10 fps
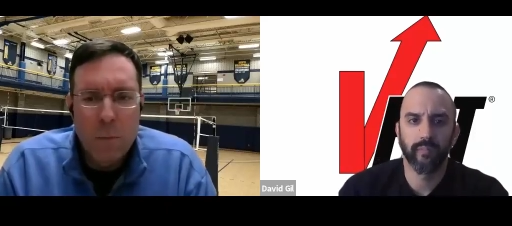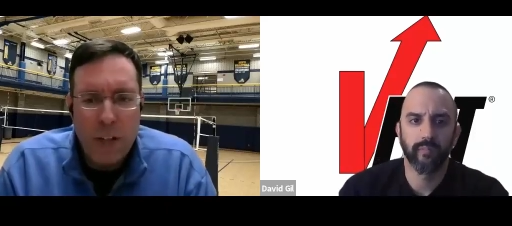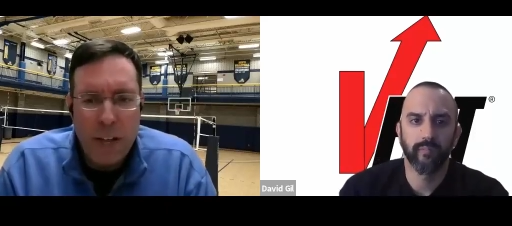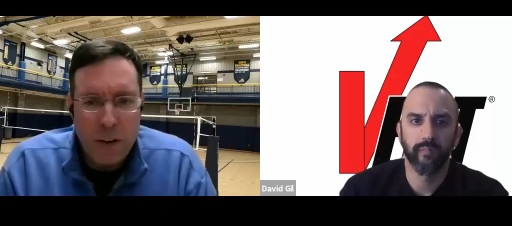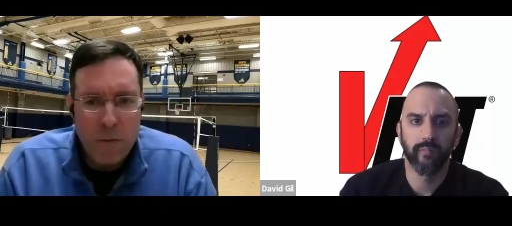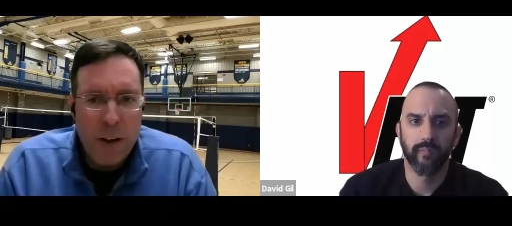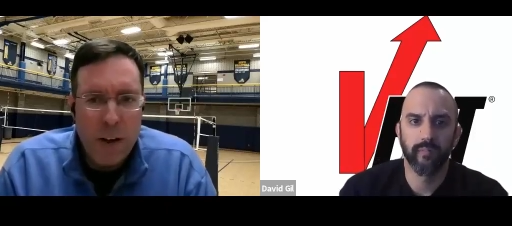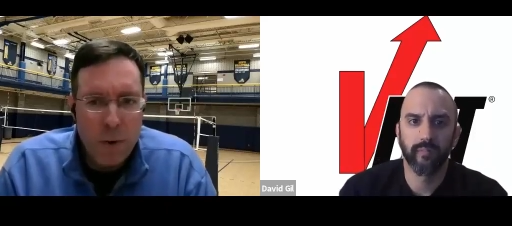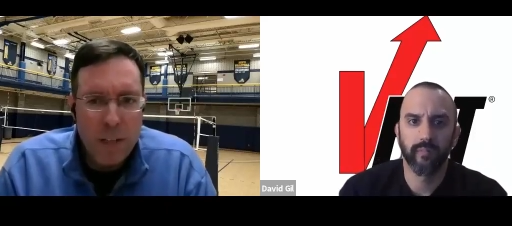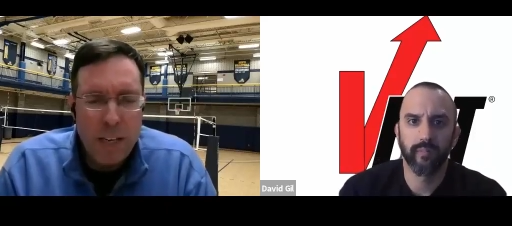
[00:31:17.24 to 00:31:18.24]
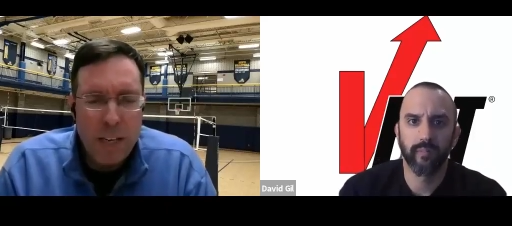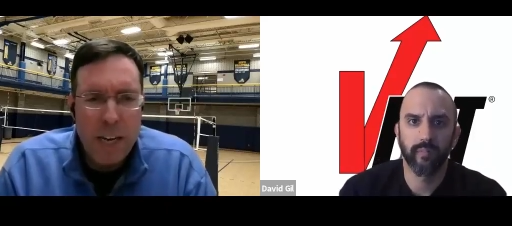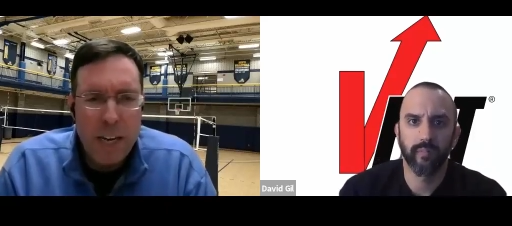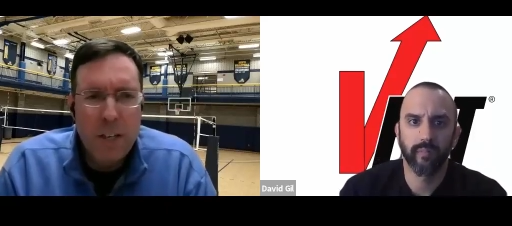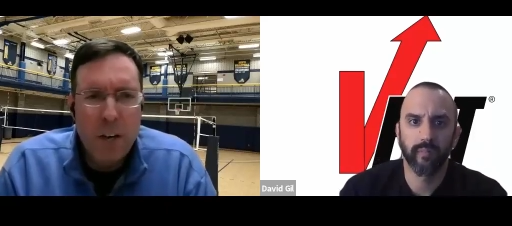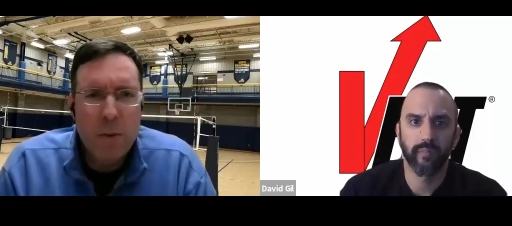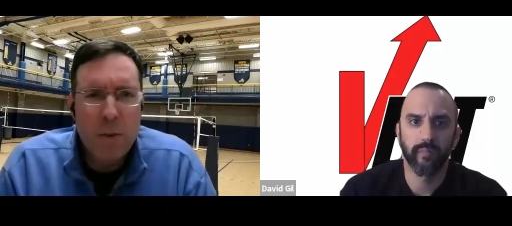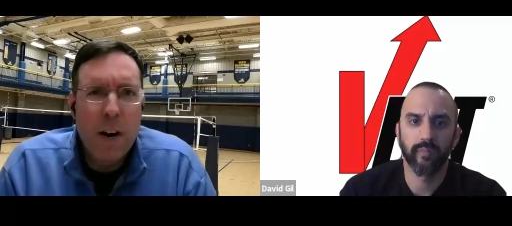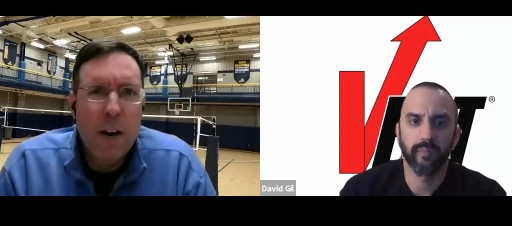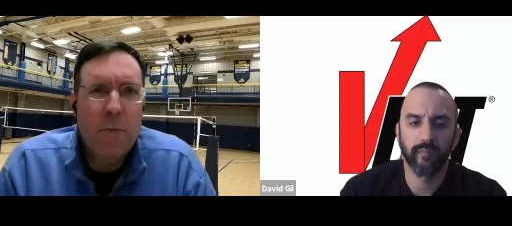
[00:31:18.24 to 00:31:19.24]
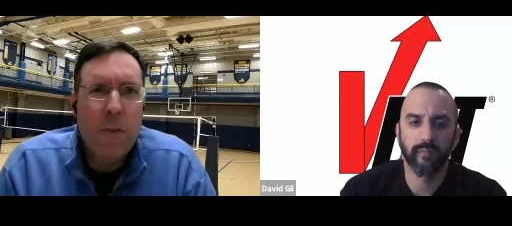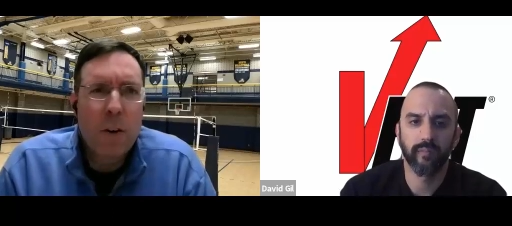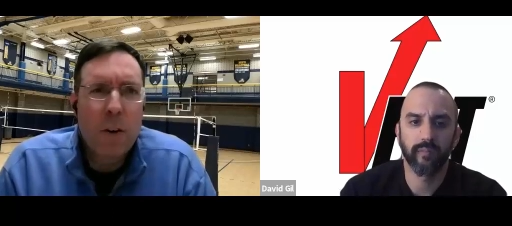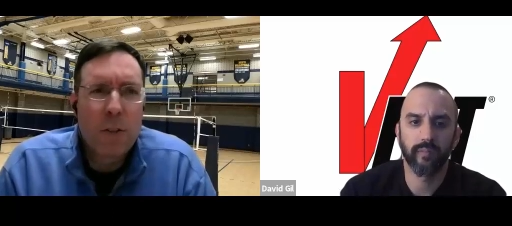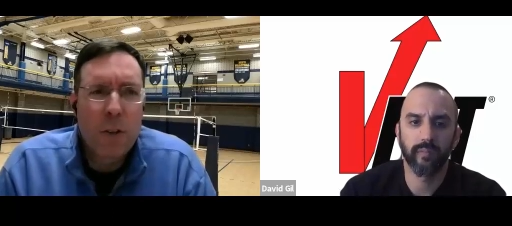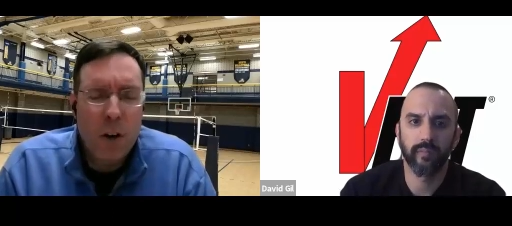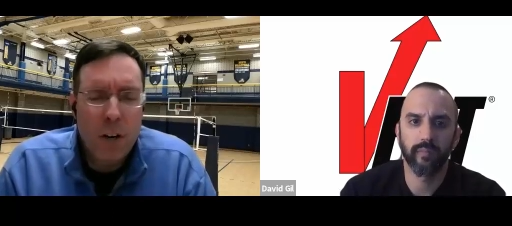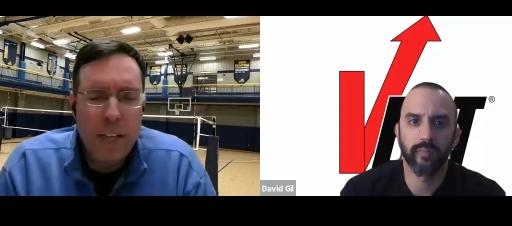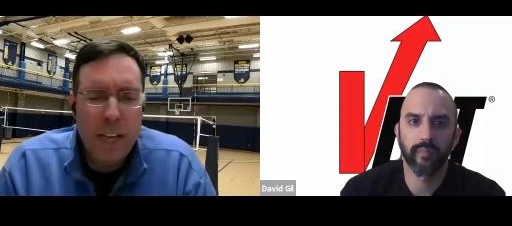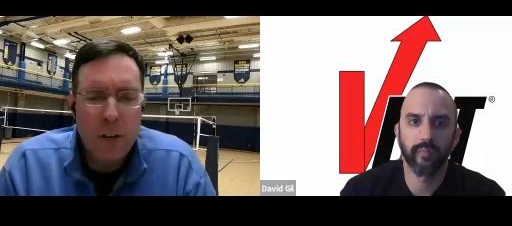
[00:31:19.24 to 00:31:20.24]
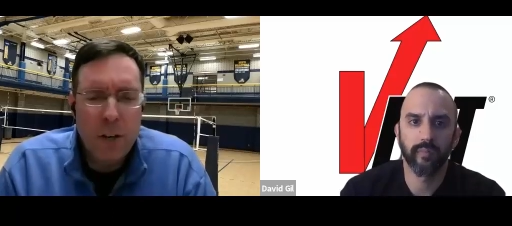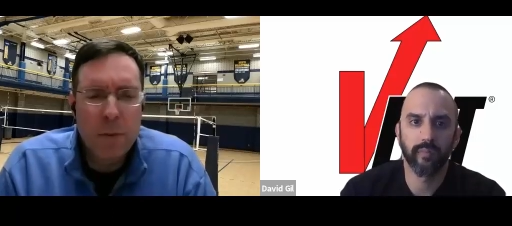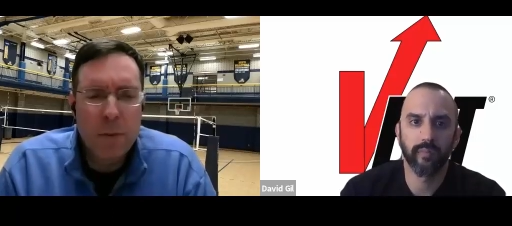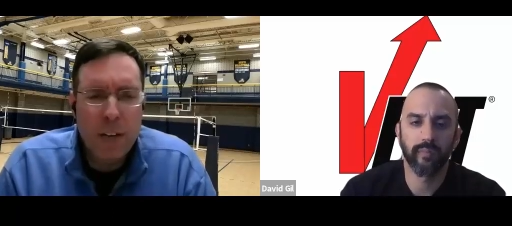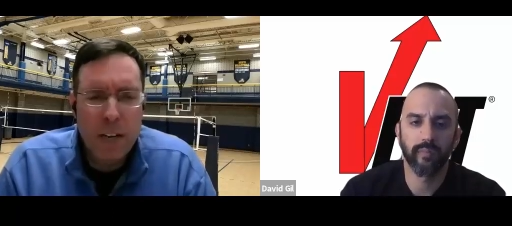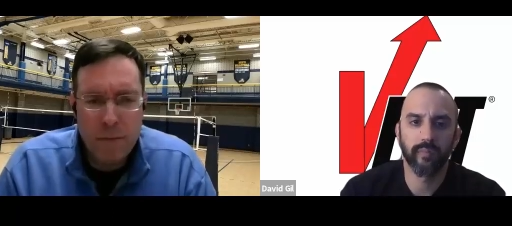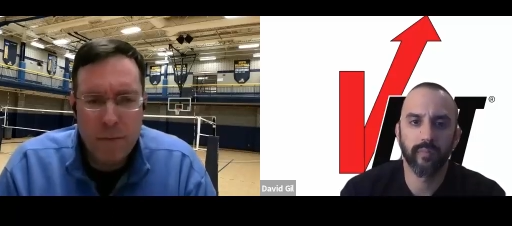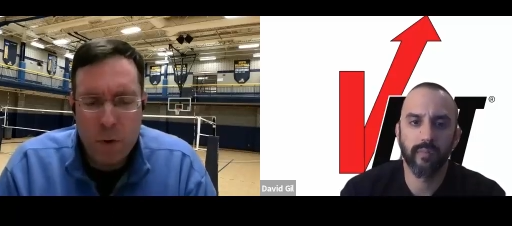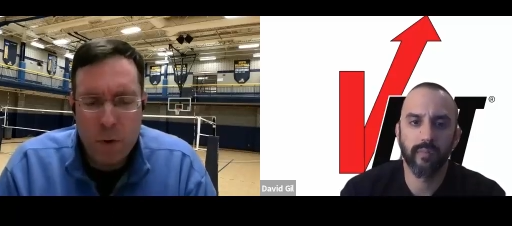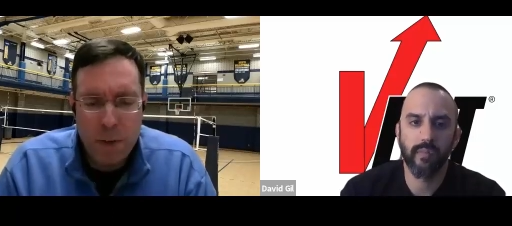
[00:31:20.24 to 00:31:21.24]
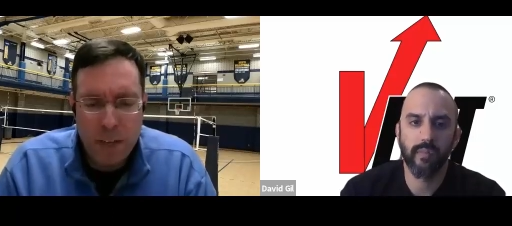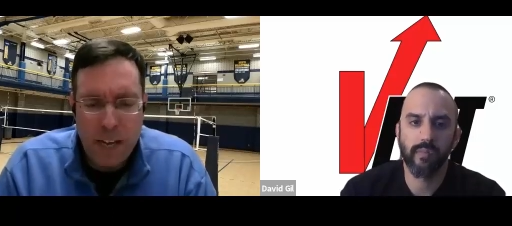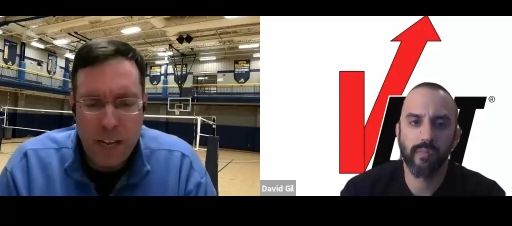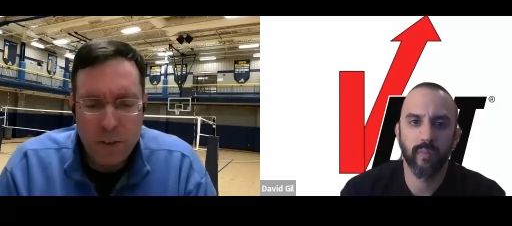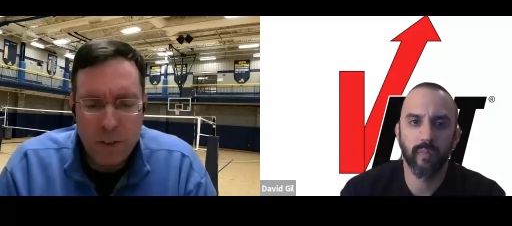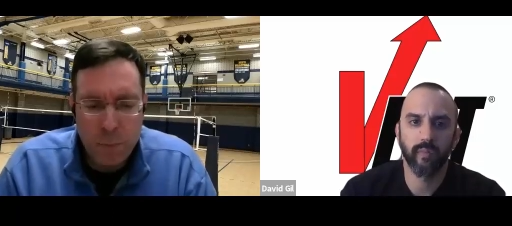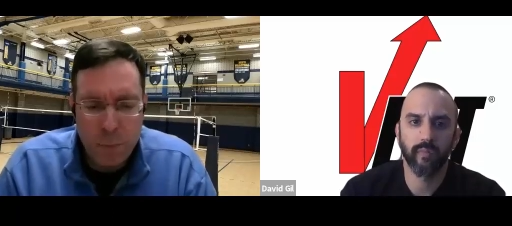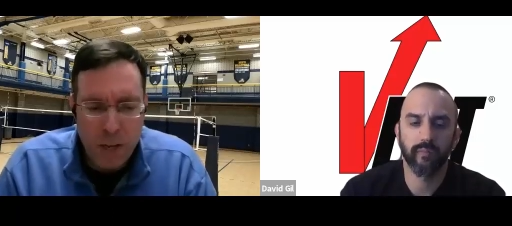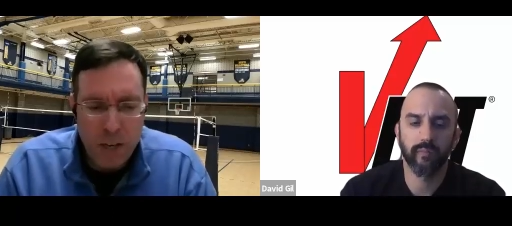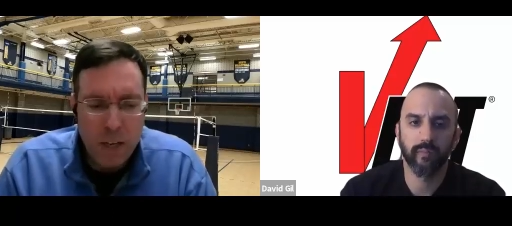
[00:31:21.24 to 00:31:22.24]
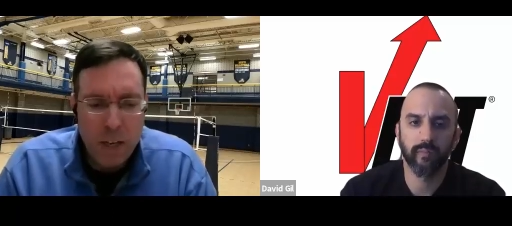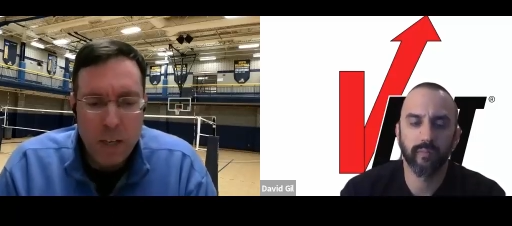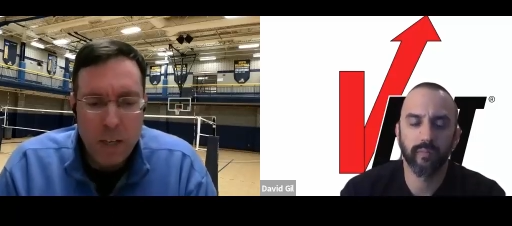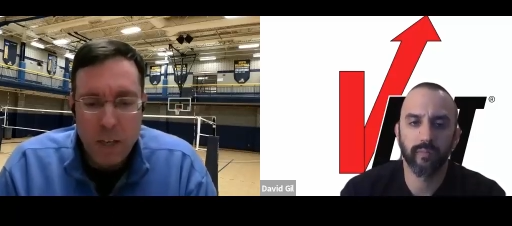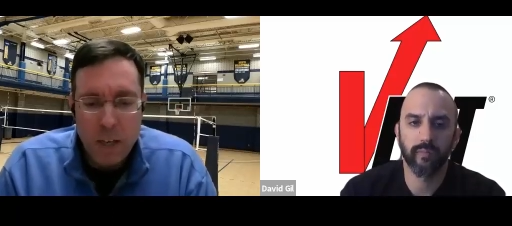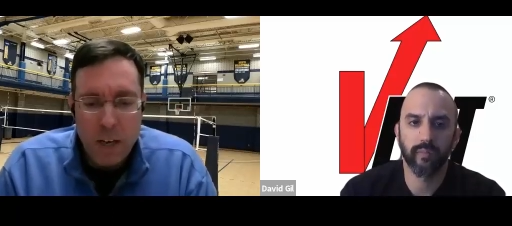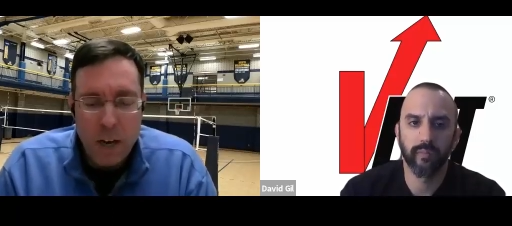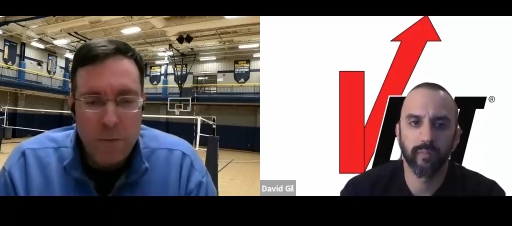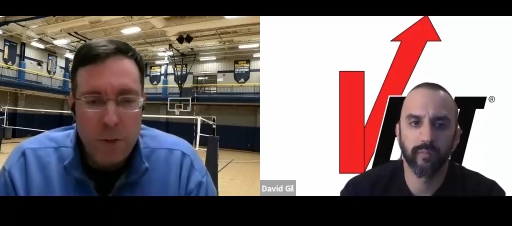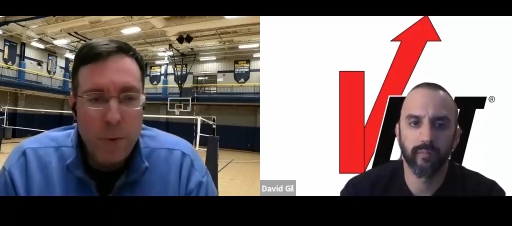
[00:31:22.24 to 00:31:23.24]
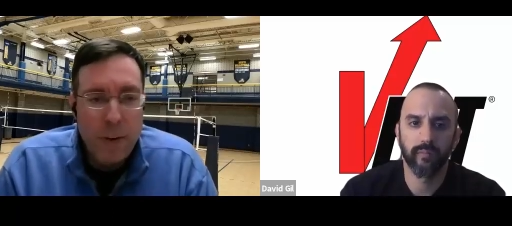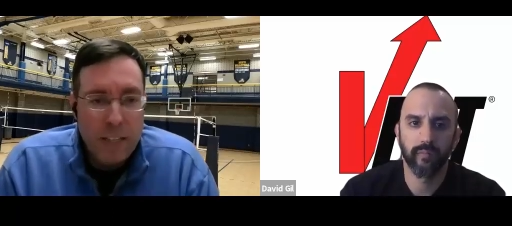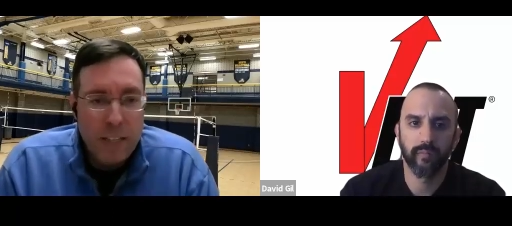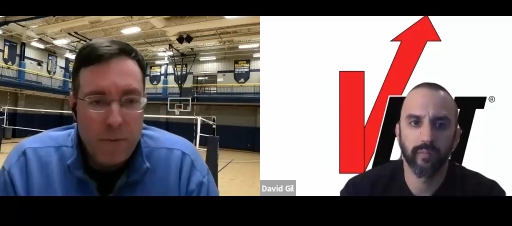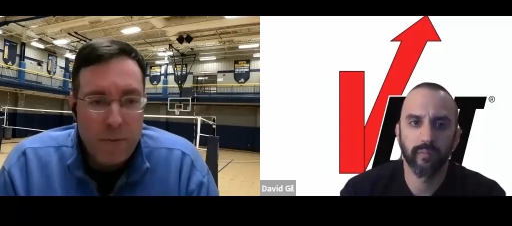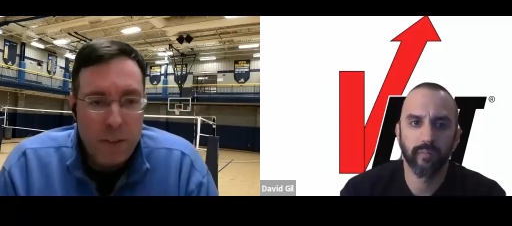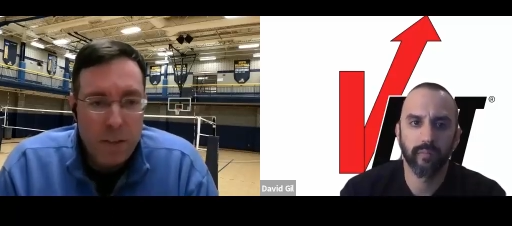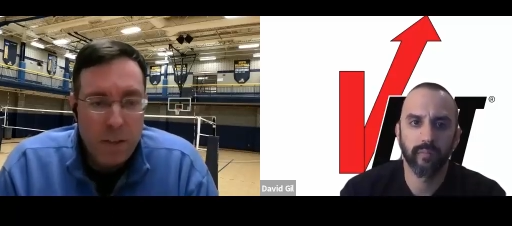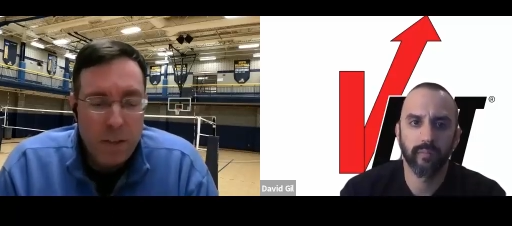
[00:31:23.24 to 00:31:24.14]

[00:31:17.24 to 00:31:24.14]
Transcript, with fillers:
Speaker 1: playing around with. I, I don't know how far it's gone yet in terms of kind of formal analysis, but of doing a lift